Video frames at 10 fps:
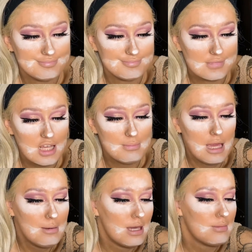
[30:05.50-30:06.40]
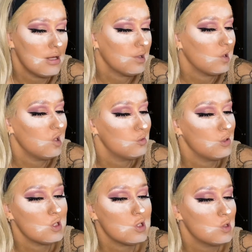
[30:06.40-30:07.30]
may make me look a little
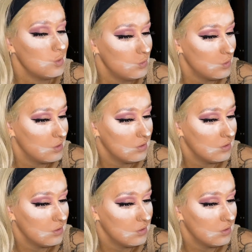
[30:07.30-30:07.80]
bit too